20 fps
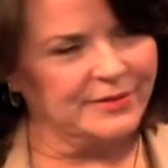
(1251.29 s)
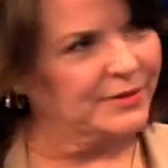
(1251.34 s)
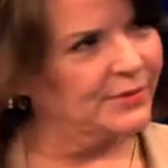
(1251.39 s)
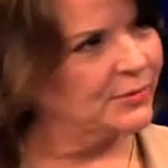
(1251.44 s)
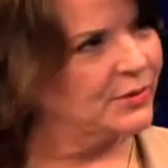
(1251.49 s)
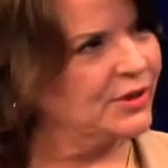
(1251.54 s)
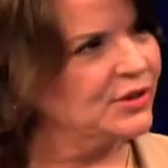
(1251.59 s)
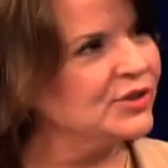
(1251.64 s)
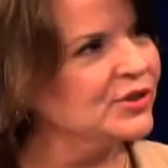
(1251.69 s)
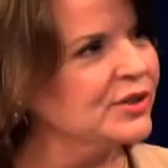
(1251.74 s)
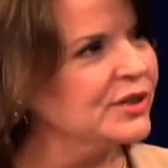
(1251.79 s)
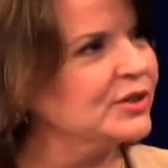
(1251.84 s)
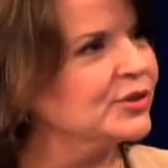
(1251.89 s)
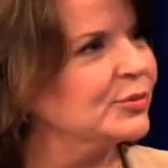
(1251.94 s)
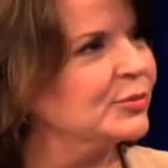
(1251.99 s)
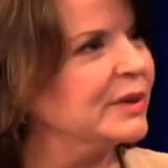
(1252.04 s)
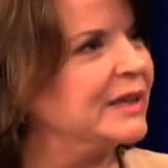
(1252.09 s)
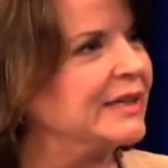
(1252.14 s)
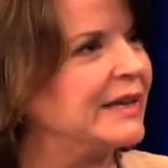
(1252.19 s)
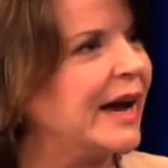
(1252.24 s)
What is she
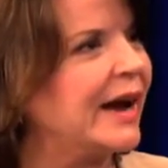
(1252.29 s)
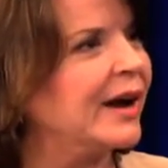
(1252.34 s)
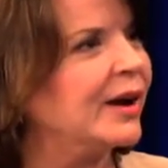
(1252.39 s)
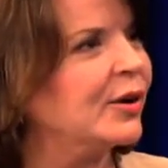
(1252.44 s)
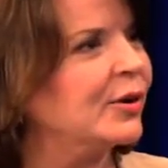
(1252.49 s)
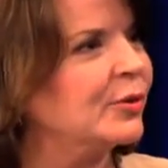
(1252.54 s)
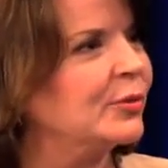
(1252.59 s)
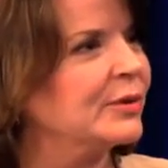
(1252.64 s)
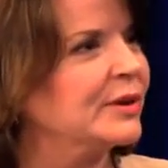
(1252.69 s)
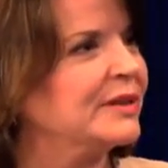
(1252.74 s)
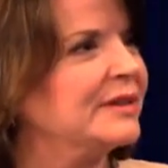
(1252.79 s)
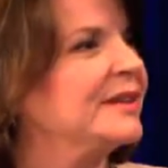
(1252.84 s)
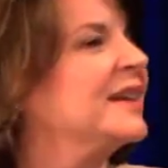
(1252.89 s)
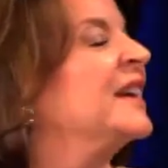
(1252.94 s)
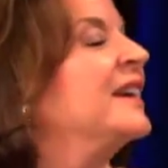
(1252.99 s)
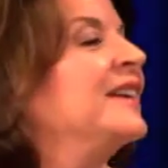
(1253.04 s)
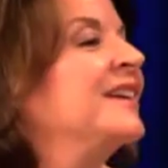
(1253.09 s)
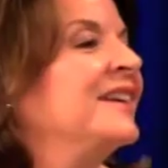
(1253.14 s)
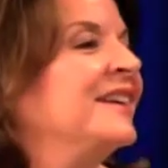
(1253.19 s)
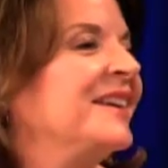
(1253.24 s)
doing now? And
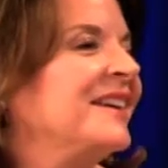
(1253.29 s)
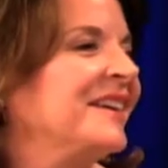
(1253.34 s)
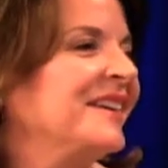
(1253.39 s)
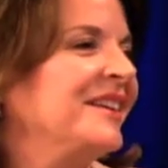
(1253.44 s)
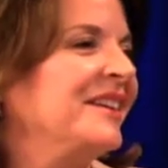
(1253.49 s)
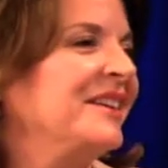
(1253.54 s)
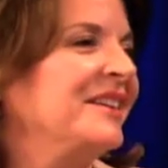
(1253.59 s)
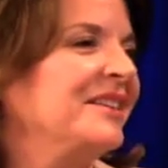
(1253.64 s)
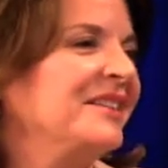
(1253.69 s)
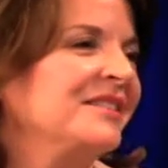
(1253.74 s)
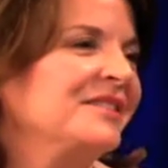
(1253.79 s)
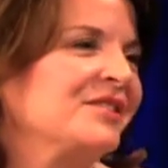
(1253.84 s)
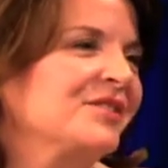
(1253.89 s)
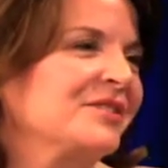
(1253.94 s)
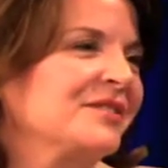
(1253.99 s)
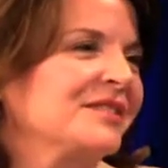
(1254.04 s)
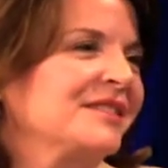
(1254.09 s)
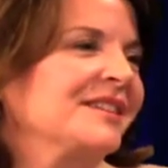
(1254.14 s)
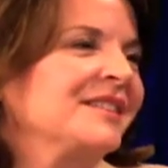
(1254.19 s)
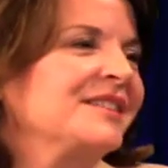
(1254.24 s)

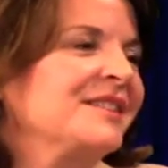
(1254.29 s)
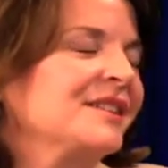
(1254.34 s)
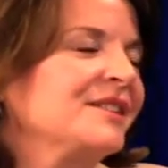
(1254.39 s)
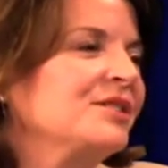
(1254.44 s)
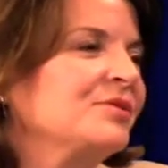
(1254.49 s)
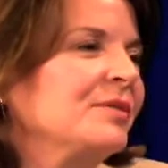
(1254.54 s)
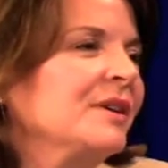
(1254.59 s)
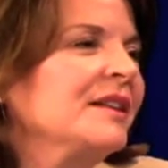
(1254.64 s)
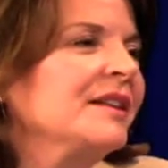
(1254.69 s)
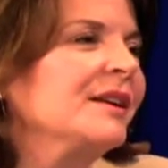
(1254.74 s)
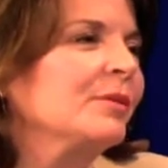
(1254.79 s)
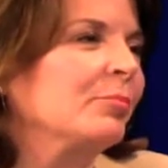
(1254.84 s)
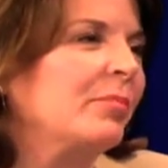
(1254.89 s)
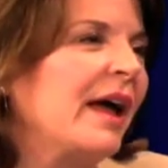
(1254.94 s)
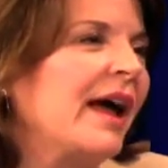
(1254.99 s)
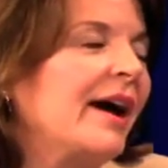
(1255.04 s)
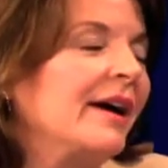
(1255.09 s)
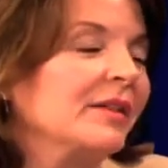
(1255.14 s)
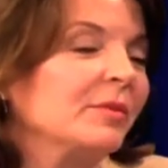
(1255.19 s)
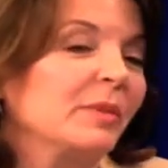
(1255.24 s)
it's really a
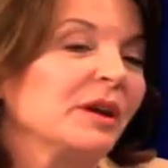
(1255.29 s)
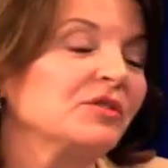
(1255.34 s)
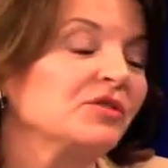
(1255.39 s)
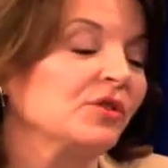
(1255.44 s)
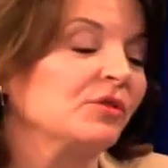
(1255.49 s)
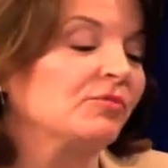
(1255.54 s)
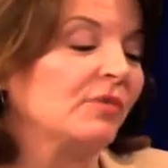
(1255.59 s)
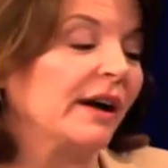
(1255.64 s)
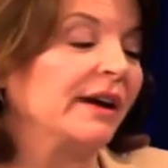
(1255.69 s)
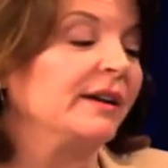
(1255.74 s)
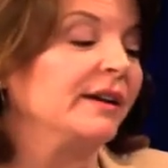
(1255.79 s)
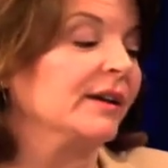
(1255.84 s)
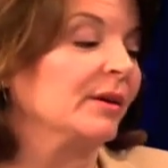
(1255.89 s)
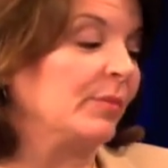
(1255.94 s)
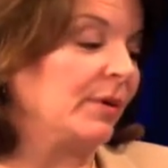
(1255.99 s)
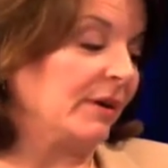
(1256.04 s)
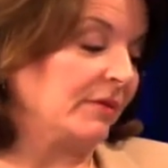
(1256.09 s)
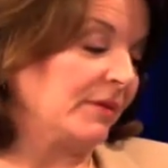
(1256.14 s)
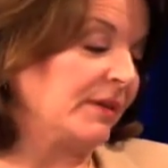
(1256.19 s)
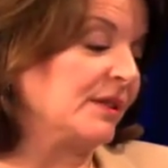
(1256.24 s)
path. I'm actually writing
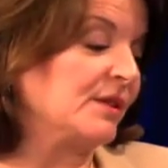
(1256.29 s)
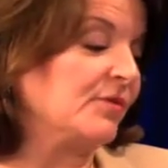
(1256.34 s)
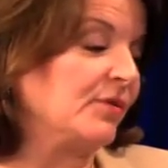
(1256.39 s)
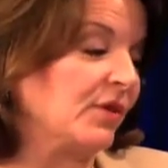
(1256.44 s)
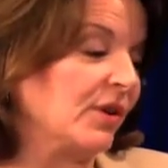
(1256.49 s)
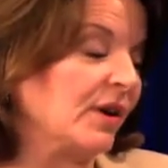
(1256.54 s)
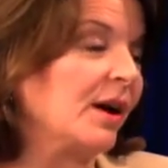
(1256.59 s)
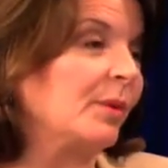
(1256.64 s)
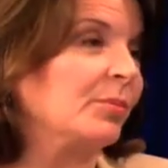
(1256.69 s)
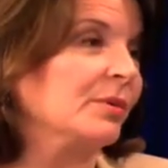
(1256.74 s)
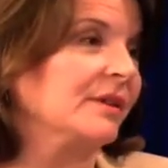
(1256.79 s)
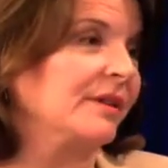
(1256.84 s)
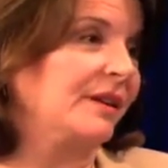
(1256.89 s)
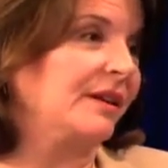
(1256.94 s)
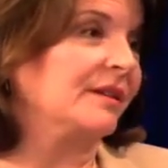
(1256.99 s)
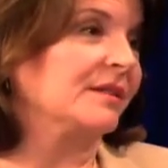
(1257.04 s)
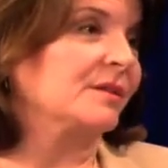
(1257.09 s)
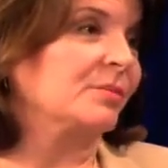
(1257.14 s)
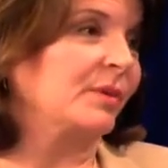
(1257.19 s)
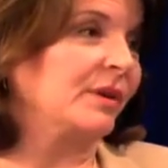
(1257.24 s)
about this for a couple of
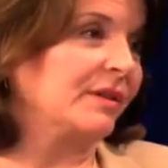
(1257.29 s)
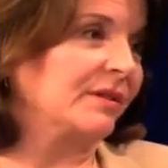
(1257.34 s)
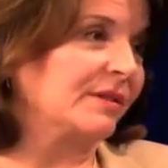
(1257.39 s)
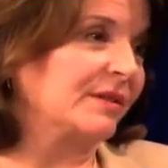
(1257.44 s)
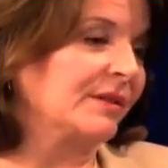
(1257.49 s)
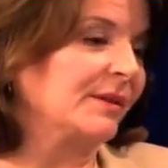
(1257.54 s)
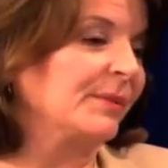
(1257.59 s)
years, because